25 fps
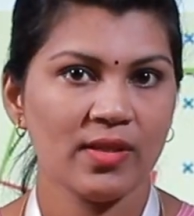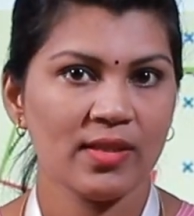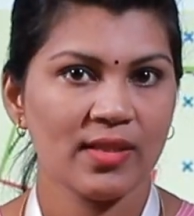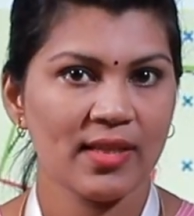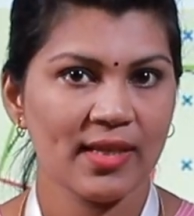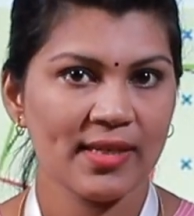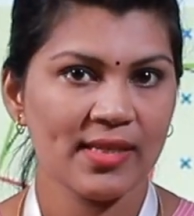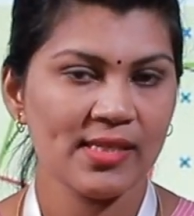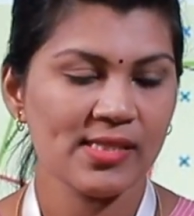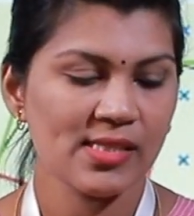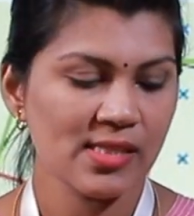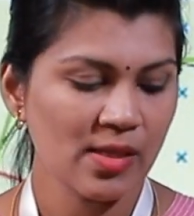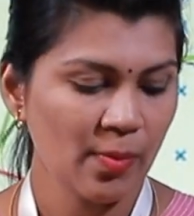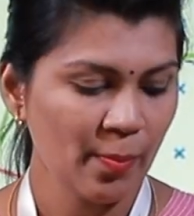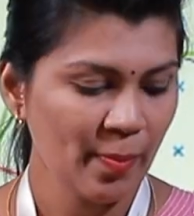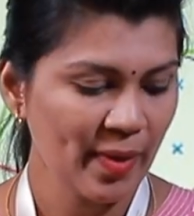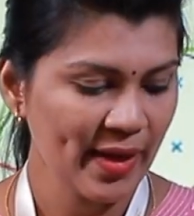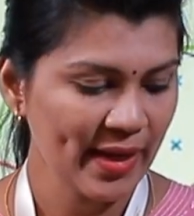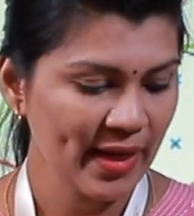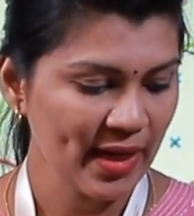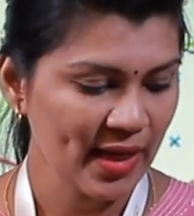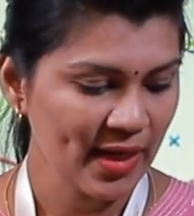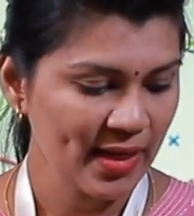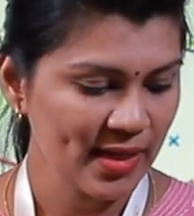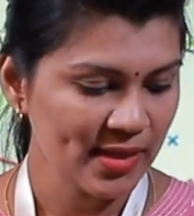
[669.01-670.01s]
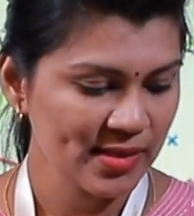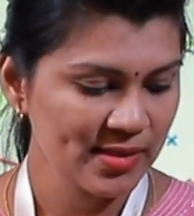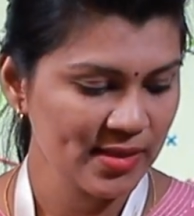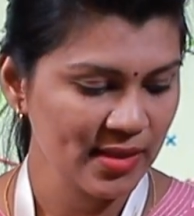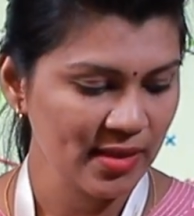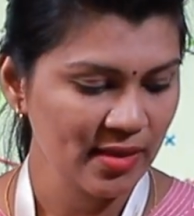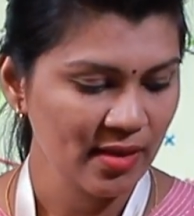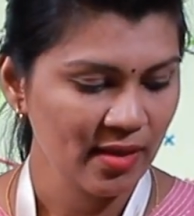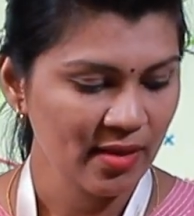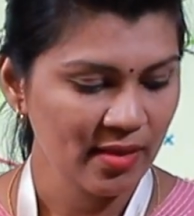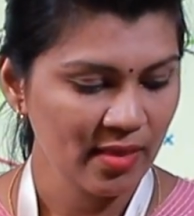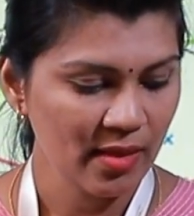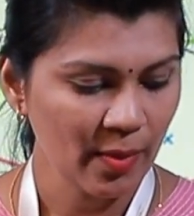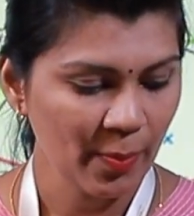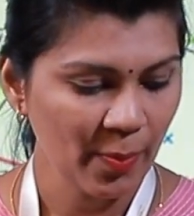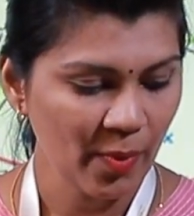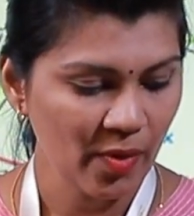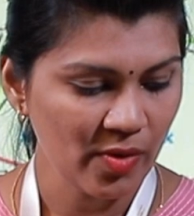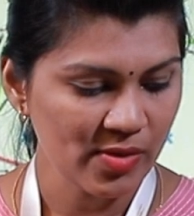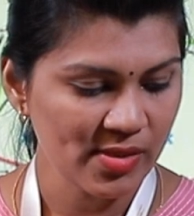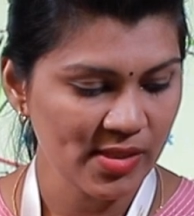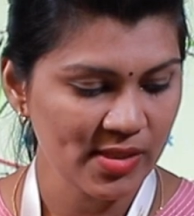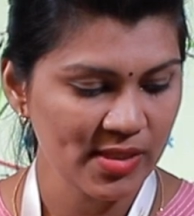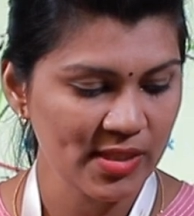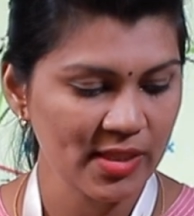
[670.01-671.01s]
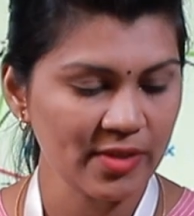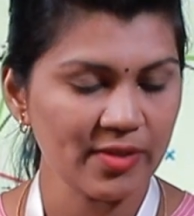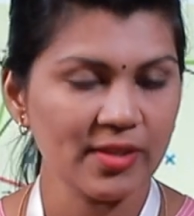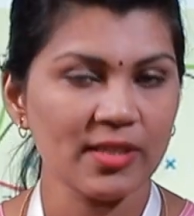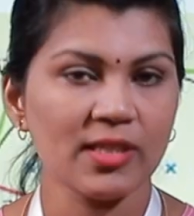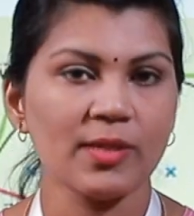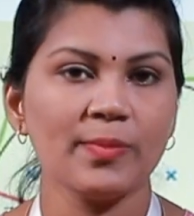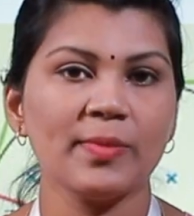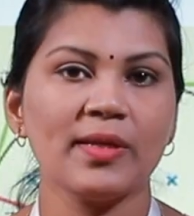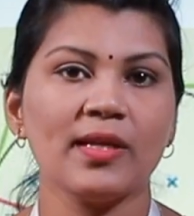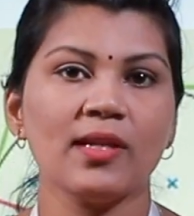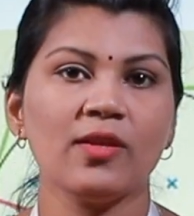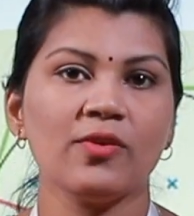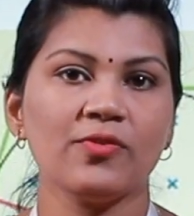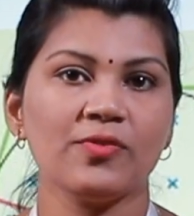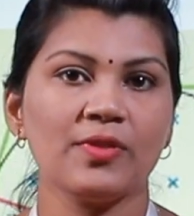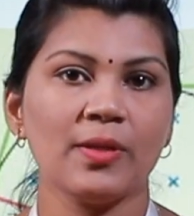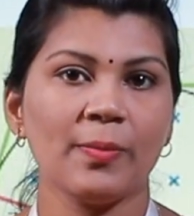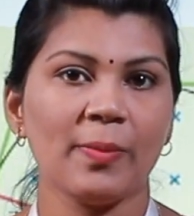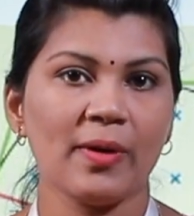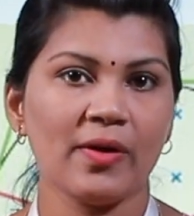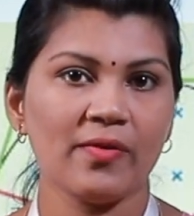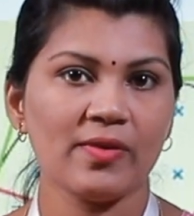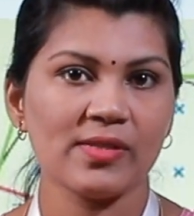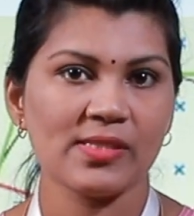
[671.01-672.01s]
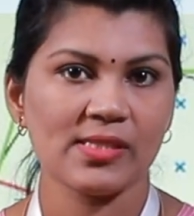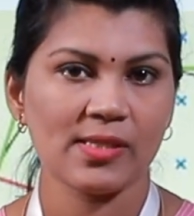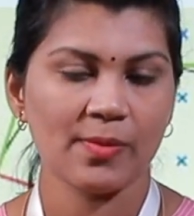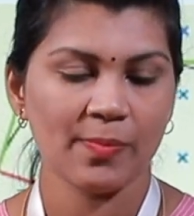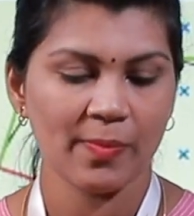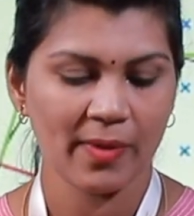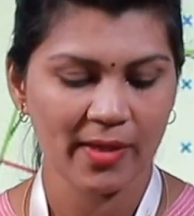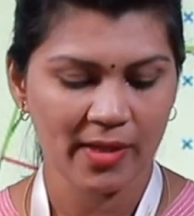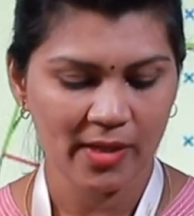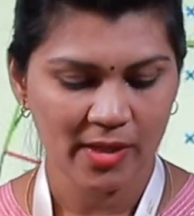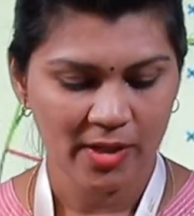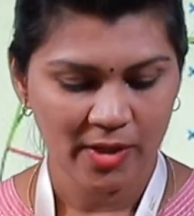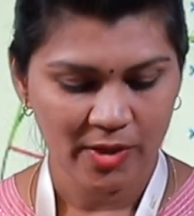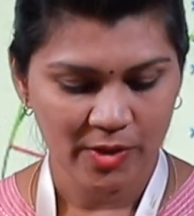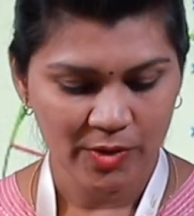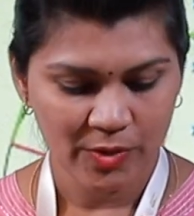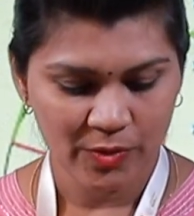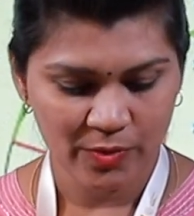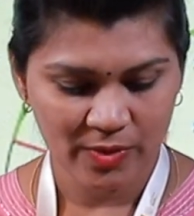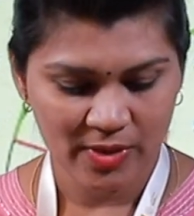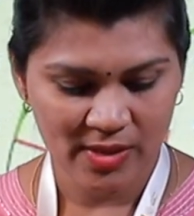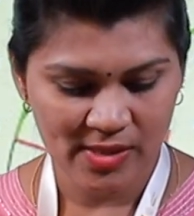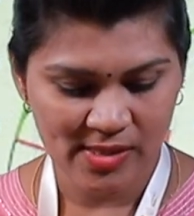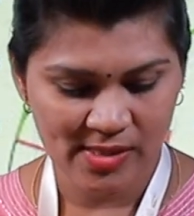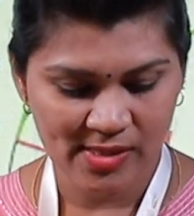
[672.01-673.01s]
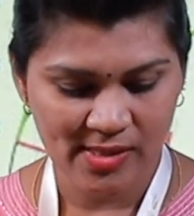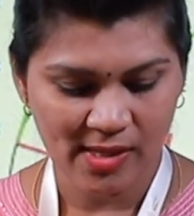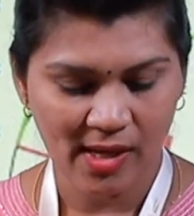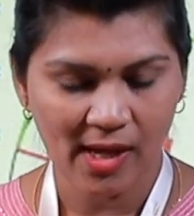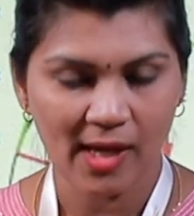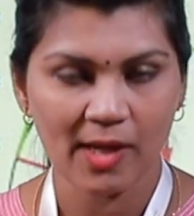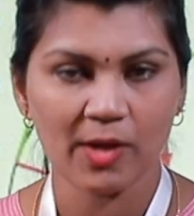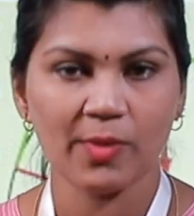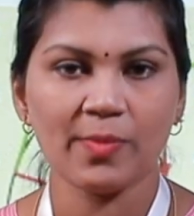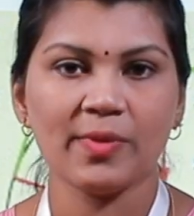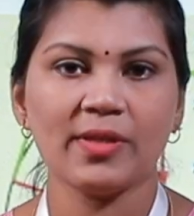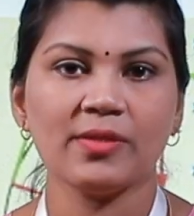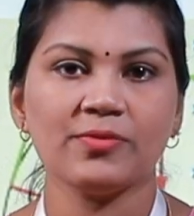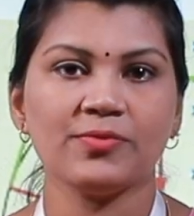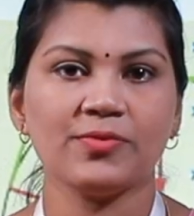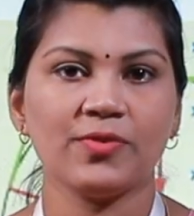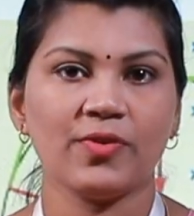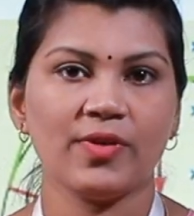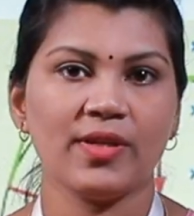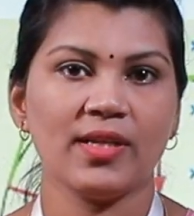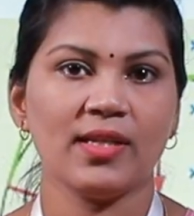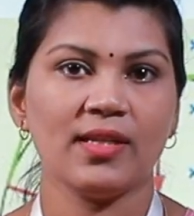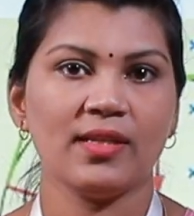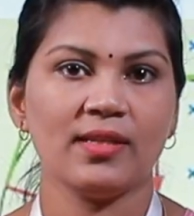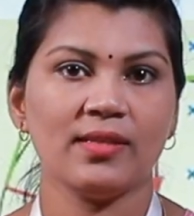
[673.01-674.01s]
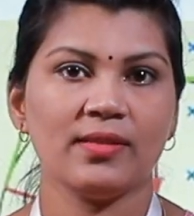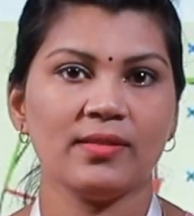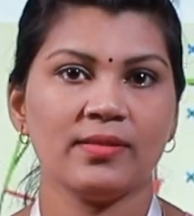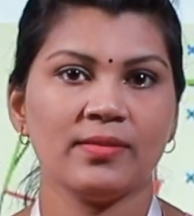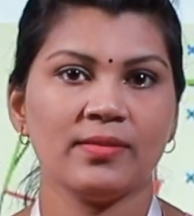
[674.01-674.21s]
That is, by connecting the positive terminal of the power supply to this aluminum foil.